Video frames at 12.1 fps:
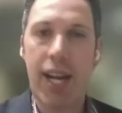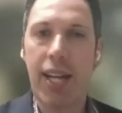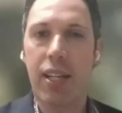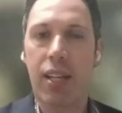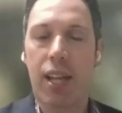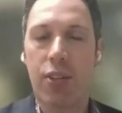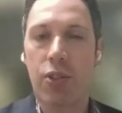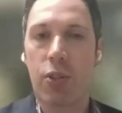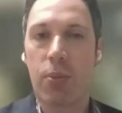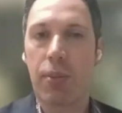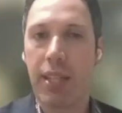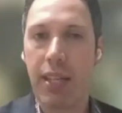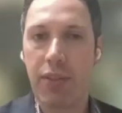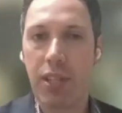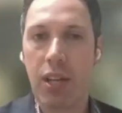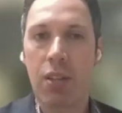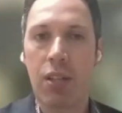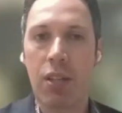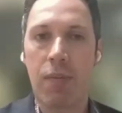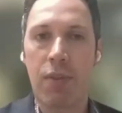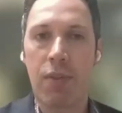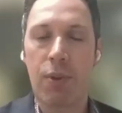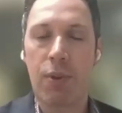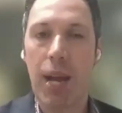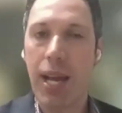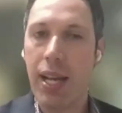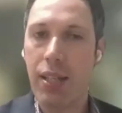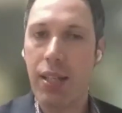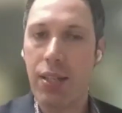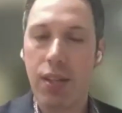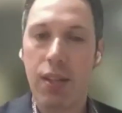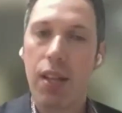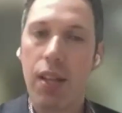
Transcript: ideological beliefs in uncomfortable ways,